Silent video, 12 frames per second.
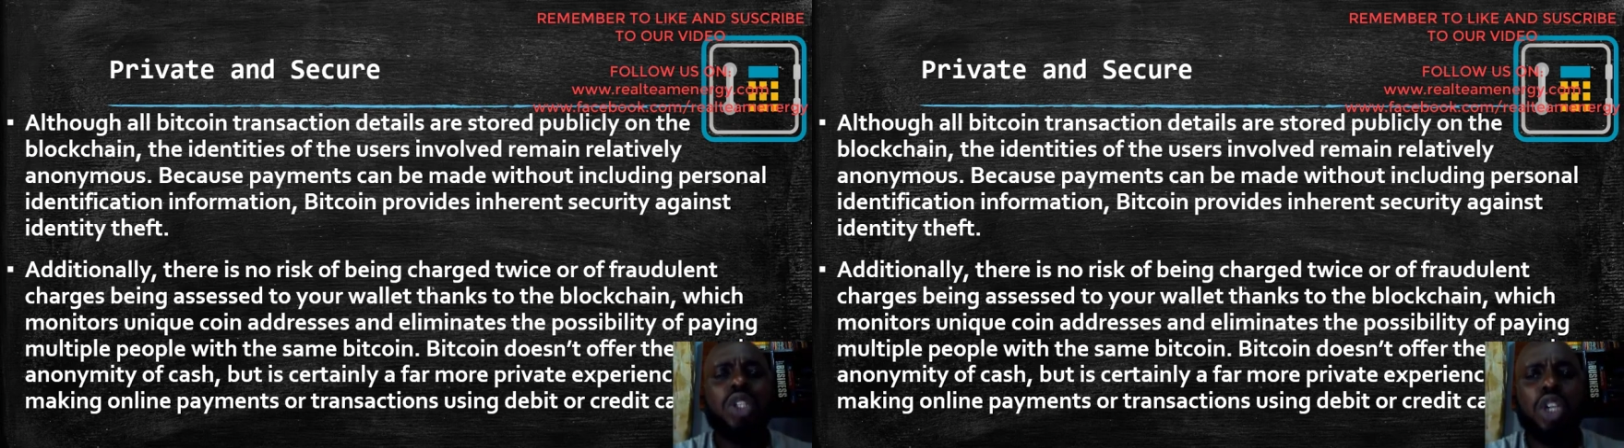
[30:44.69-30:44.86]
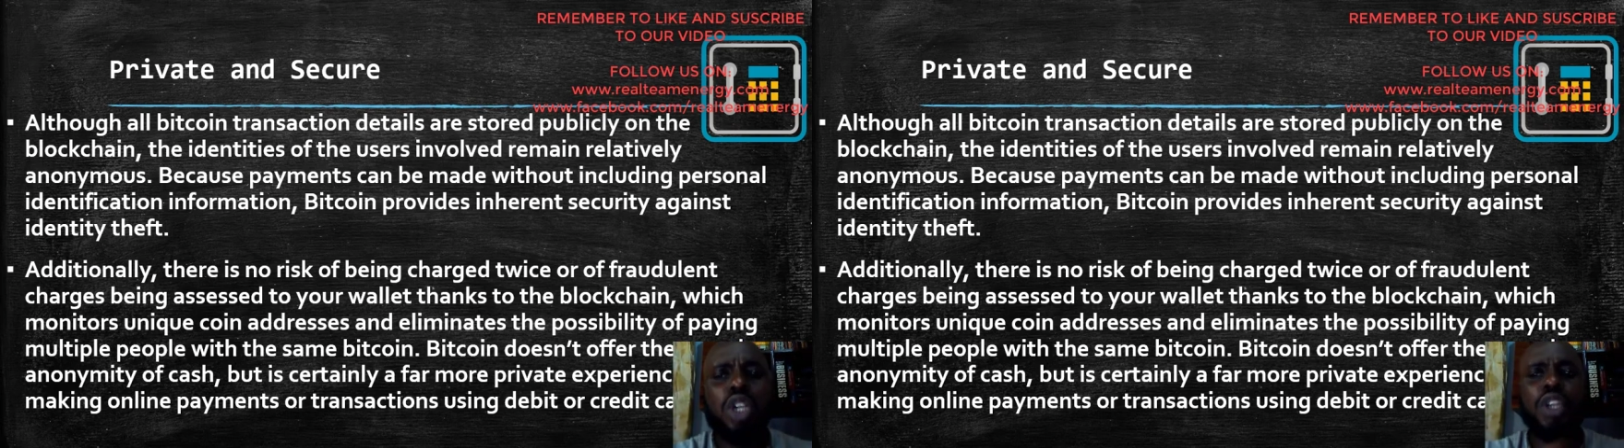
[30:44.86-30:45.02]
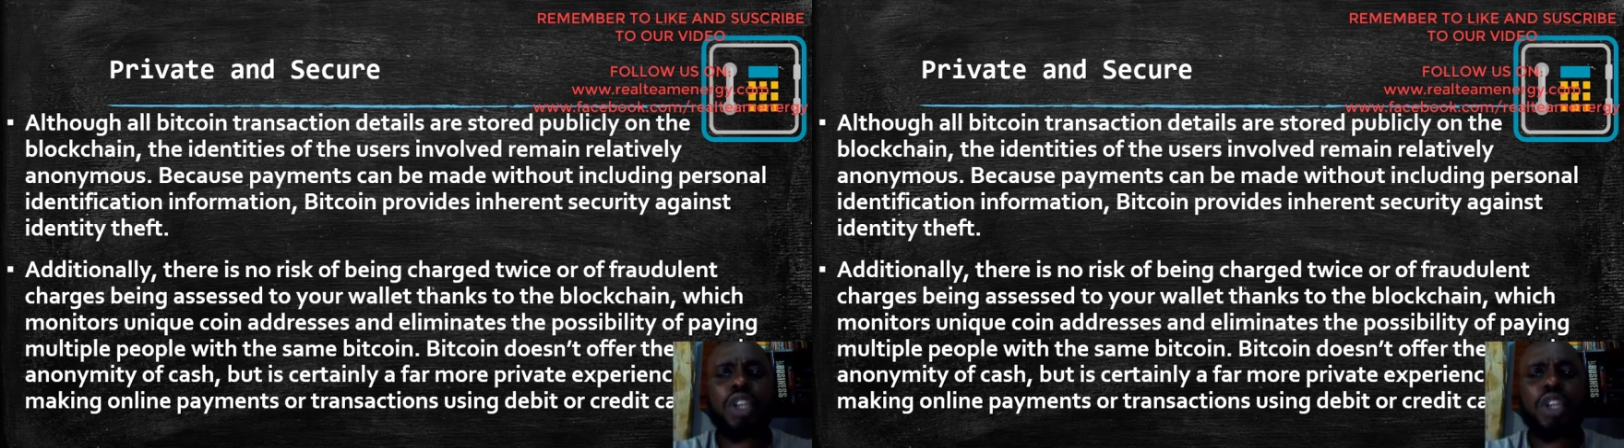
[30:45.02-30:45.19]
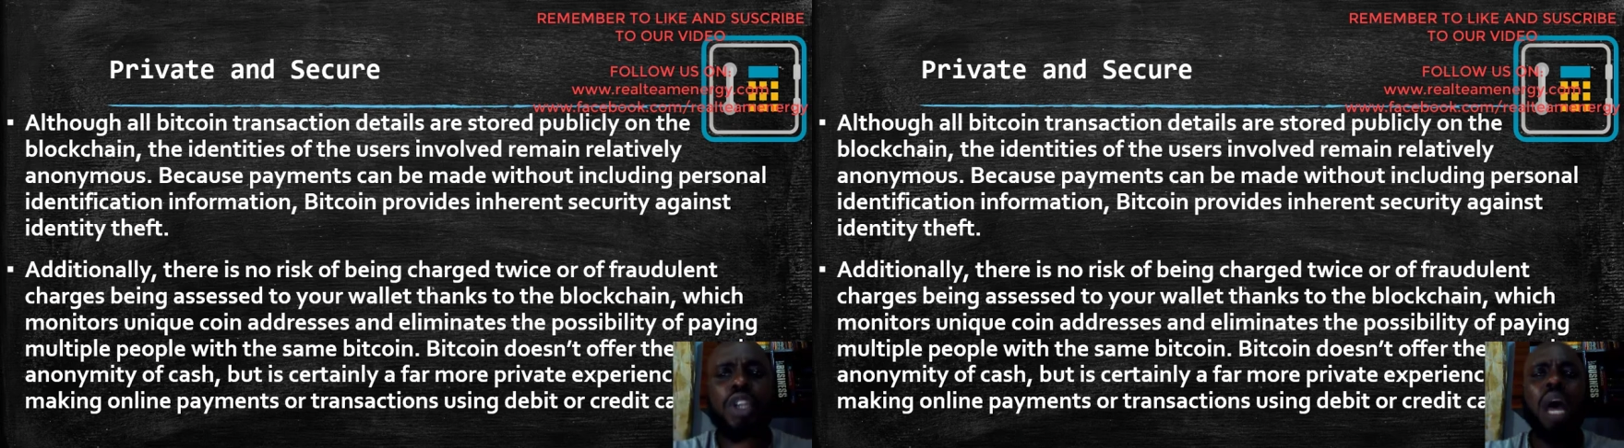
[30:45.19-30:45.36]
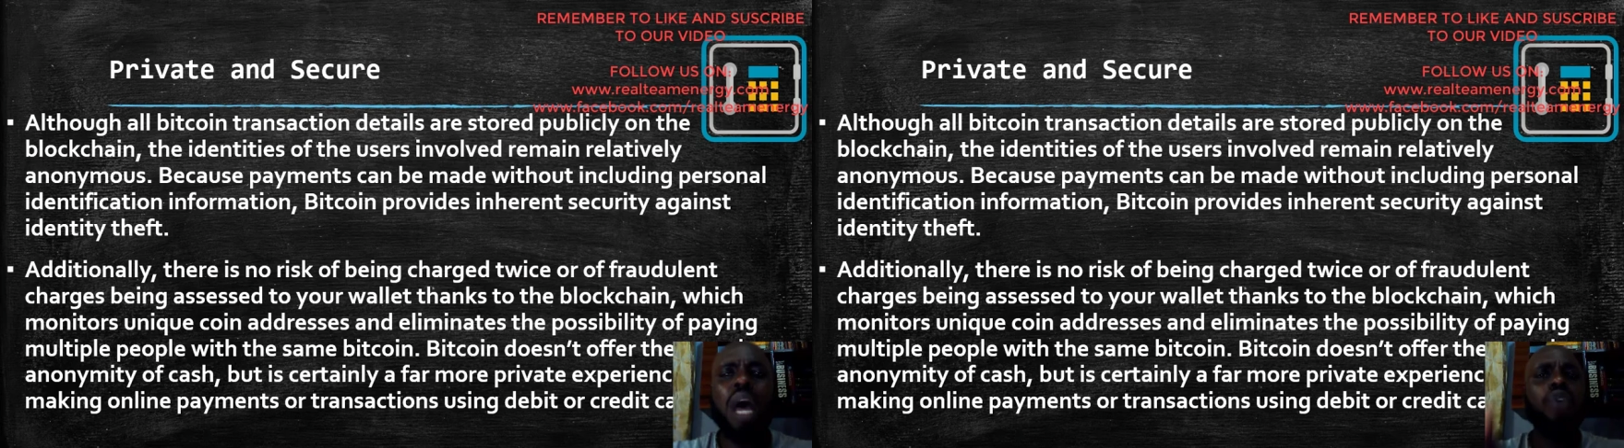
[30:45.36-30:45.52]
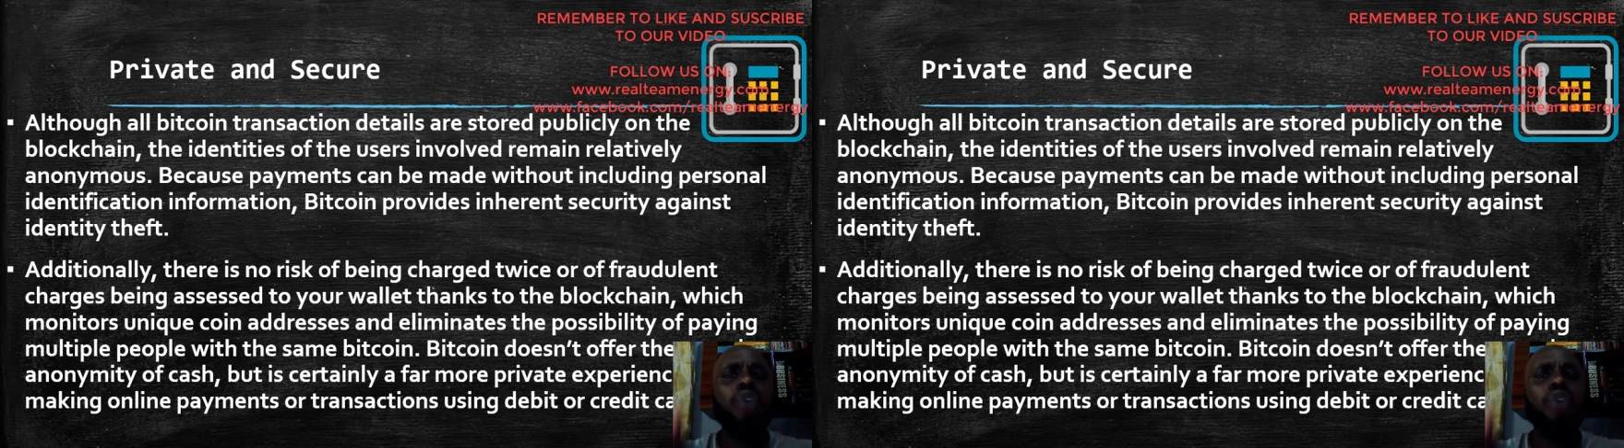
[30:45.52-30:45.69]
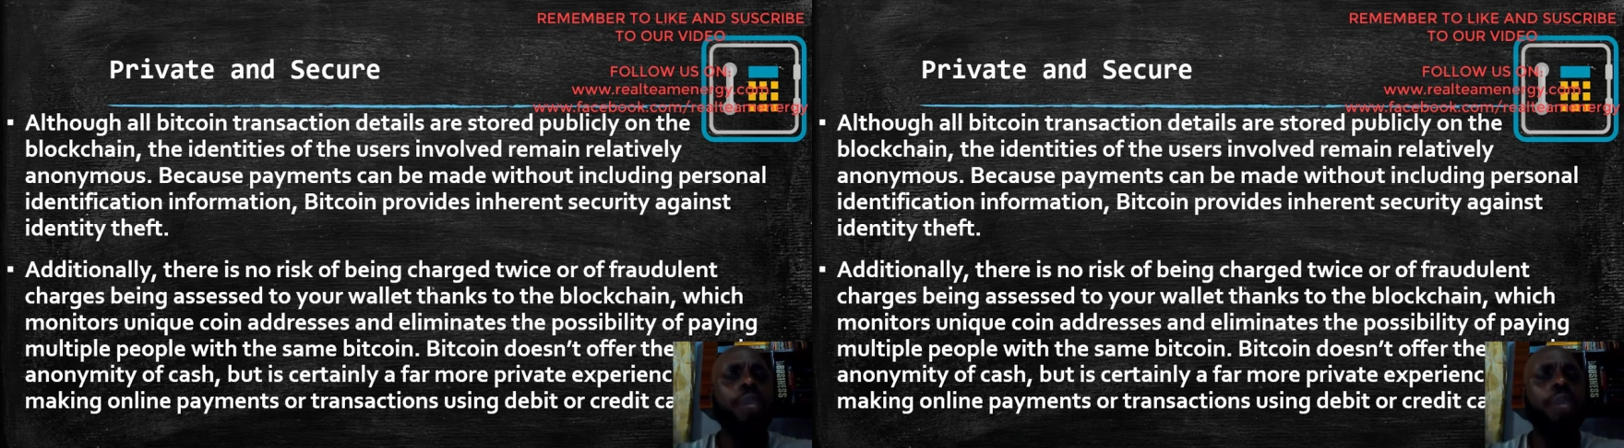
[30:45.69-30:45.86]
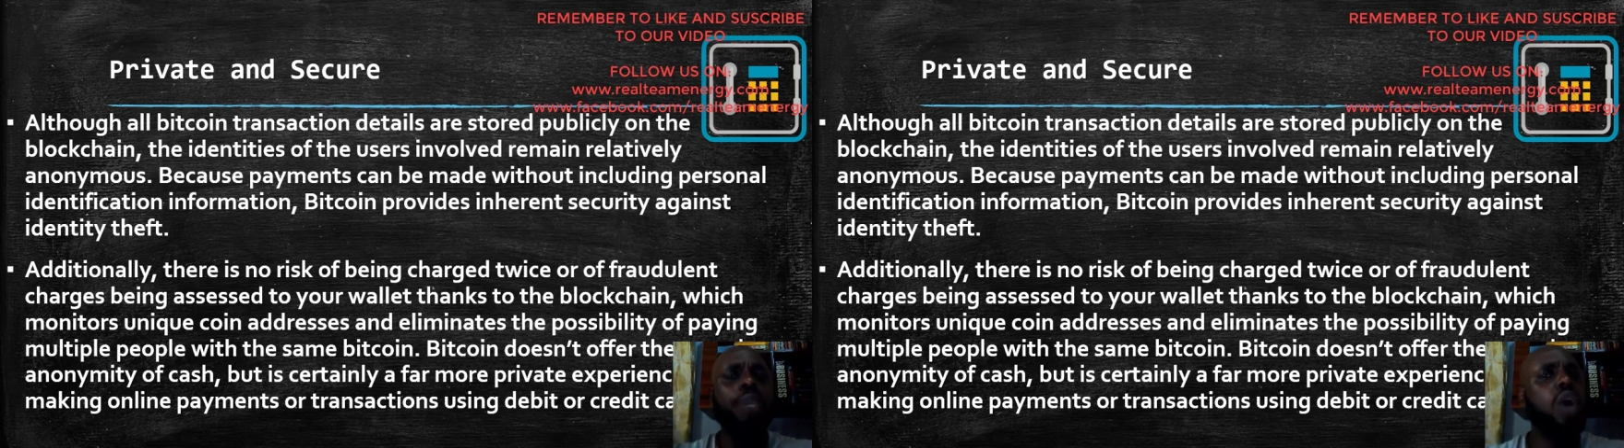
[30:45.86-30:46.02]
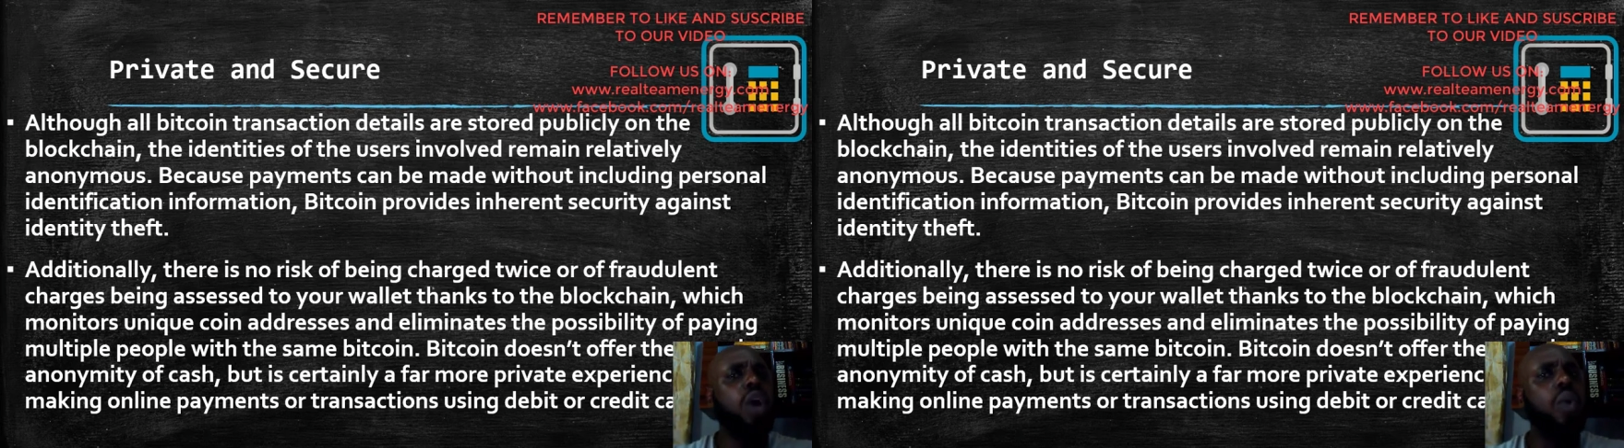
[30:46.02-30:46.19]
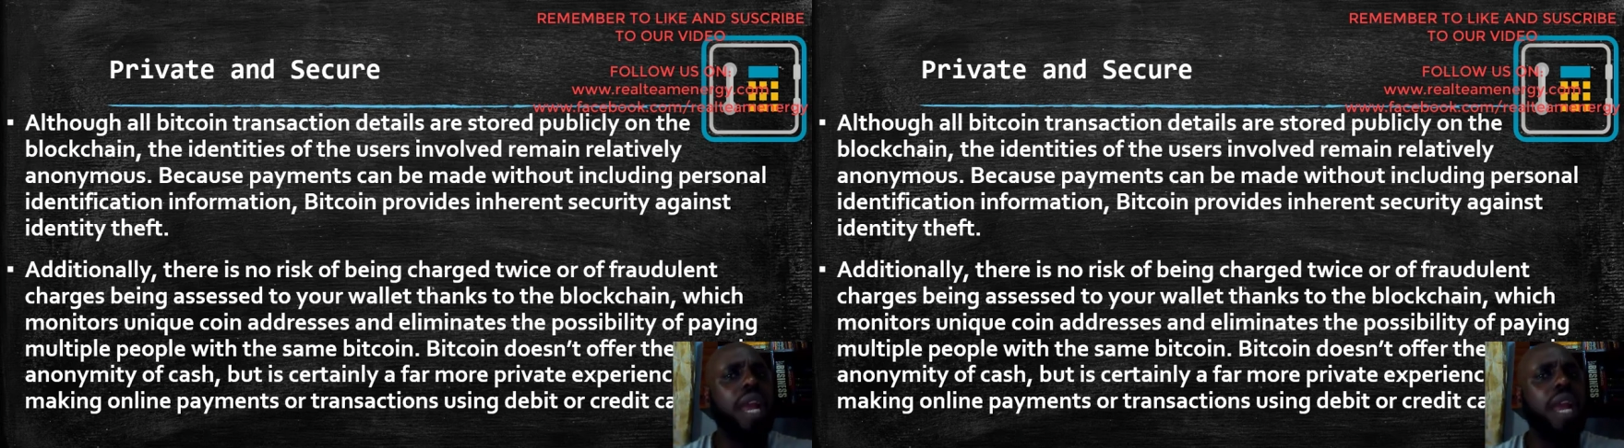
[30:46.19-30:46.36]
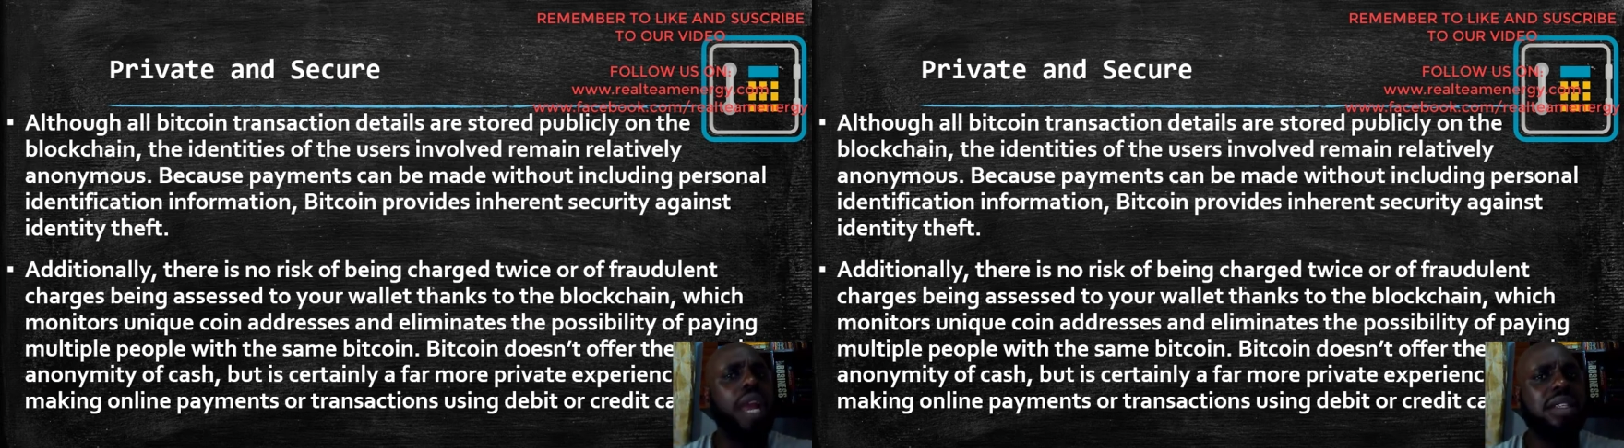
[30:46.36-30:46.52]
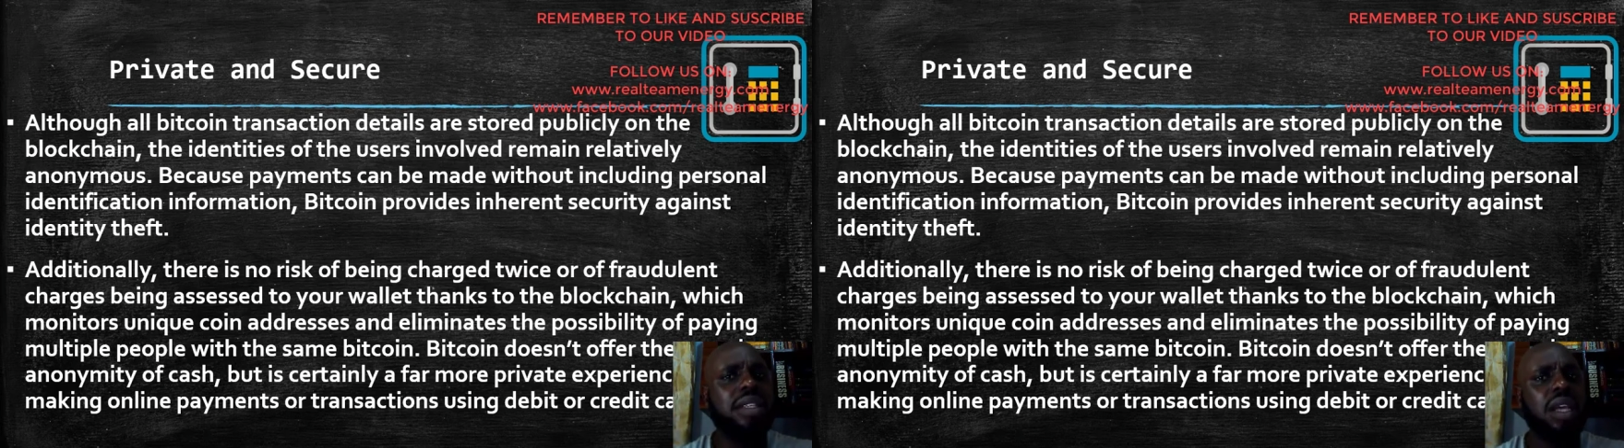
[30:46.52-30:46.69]
just for you to have your Bitcoin
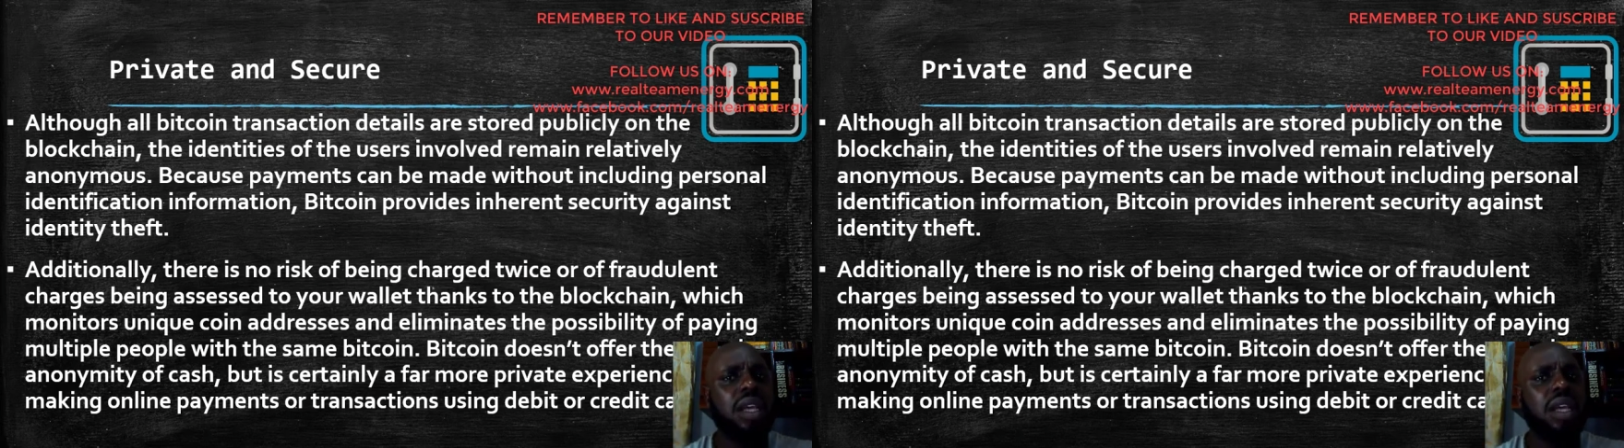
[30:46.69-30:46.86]
wallet